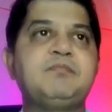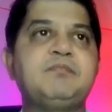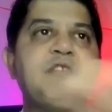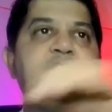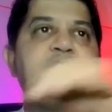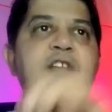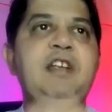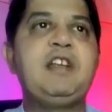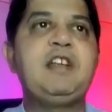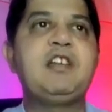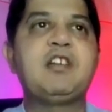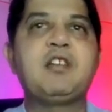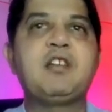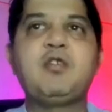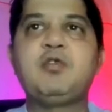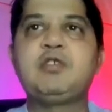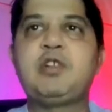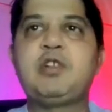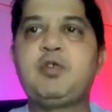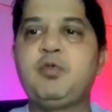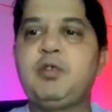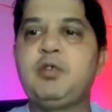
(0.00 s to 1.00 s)
You need not know
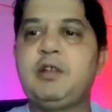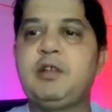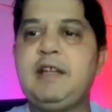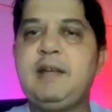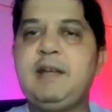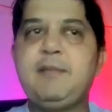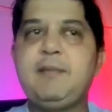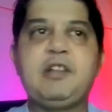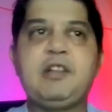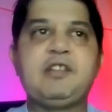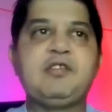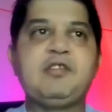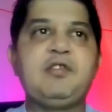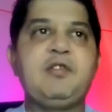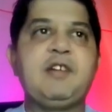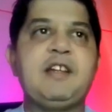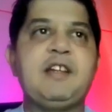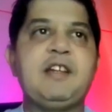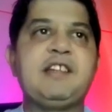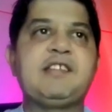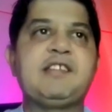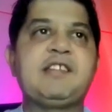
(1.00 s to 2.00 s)
the tool name also. You
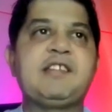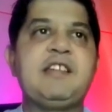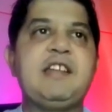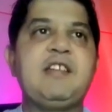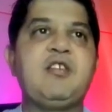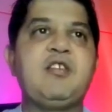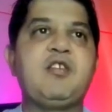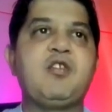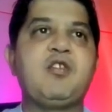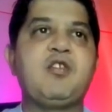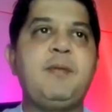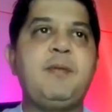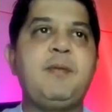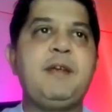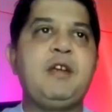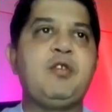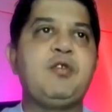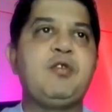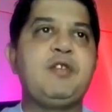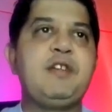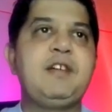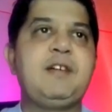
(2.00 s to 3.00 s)
can just click on comic
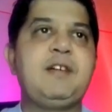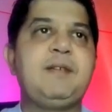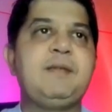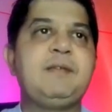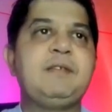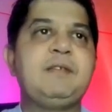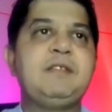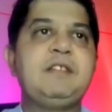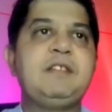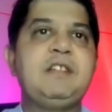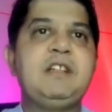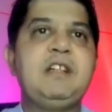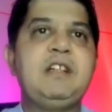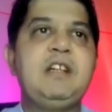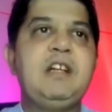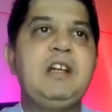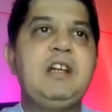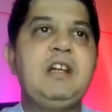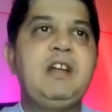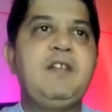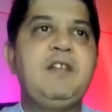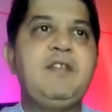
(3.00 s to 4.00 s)
over here.
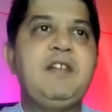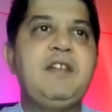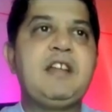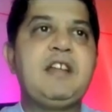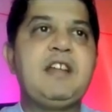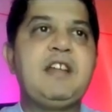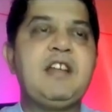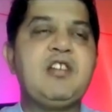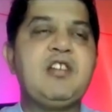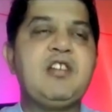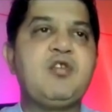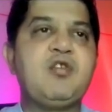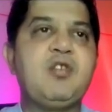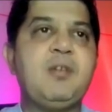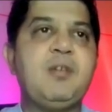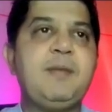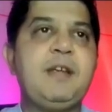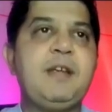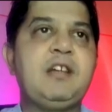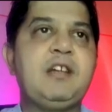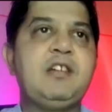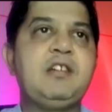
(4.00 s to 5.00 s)
When I click on
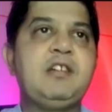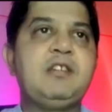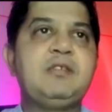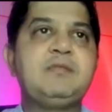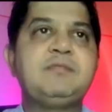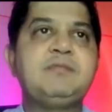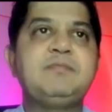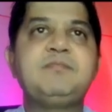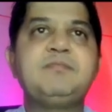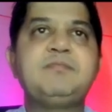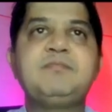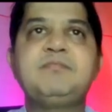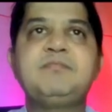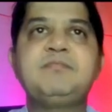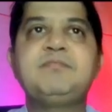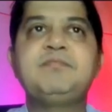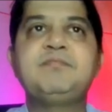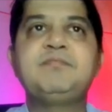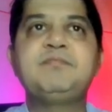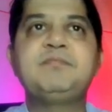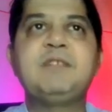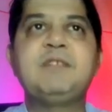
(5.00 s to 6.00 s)
comic,
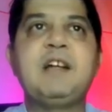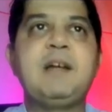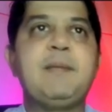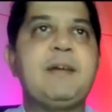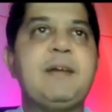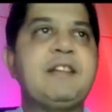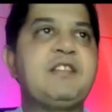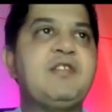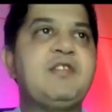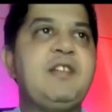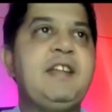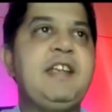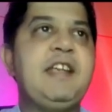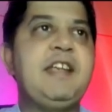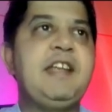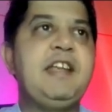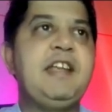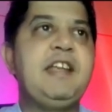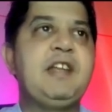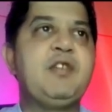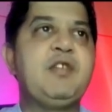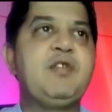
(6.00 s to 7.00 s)
I'm actually
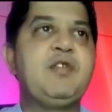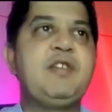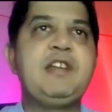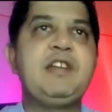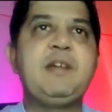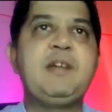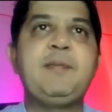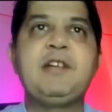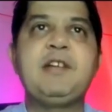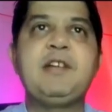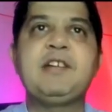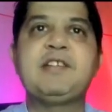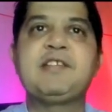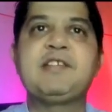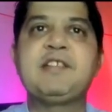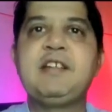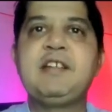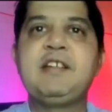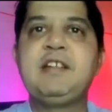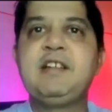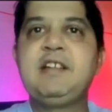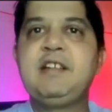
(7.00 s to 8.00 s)
getting it over here
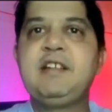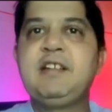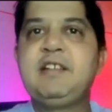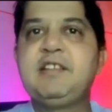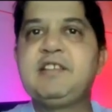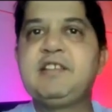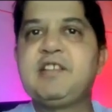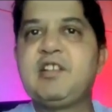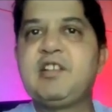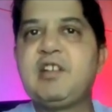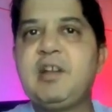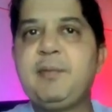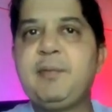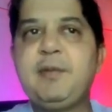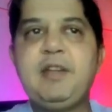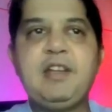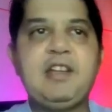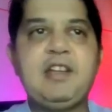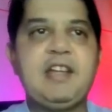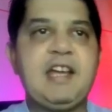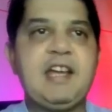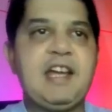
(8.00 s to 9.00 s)
because it's already
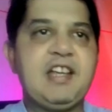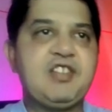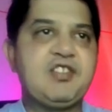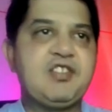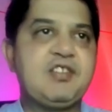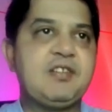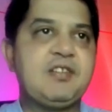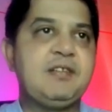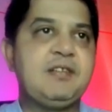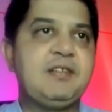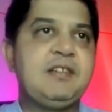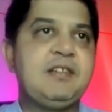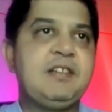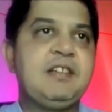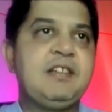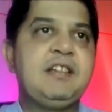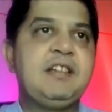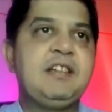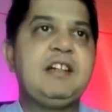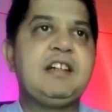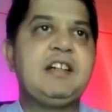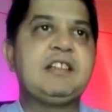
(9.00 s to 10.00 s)
been cached.
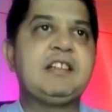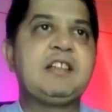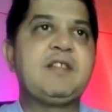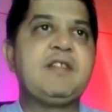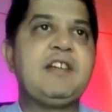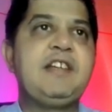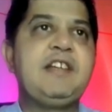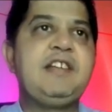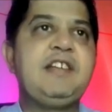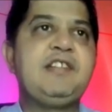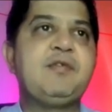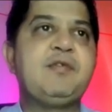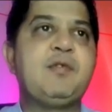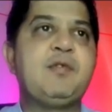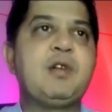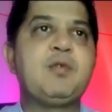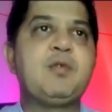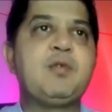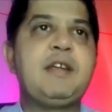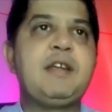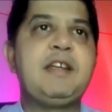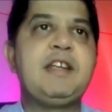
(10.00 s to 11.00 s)
Otherwise, what
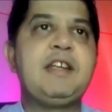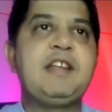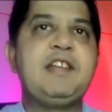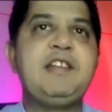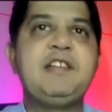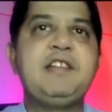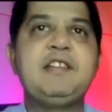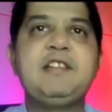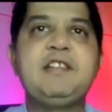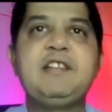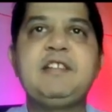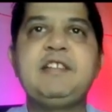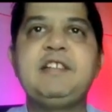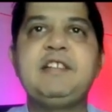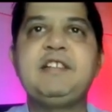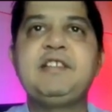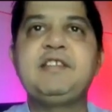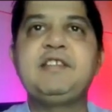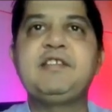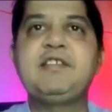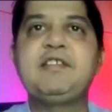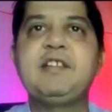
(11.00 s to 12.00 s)
do I get here
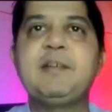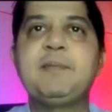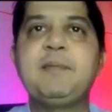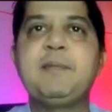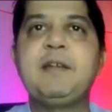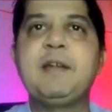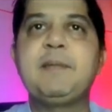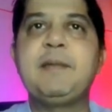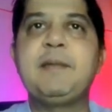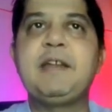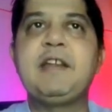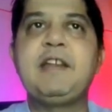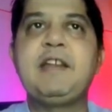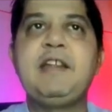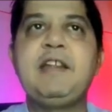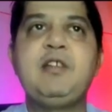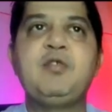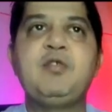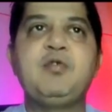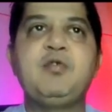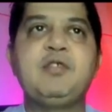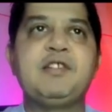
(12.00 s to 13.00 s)
is, let me
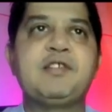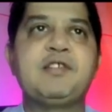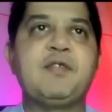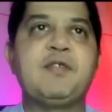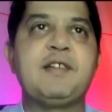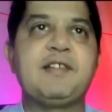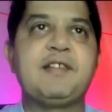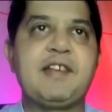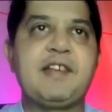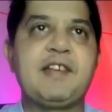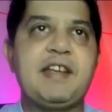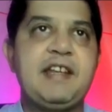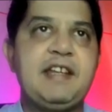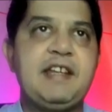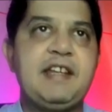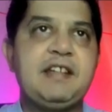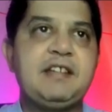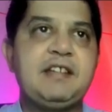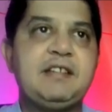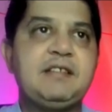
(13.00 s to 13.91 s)
redo this once again.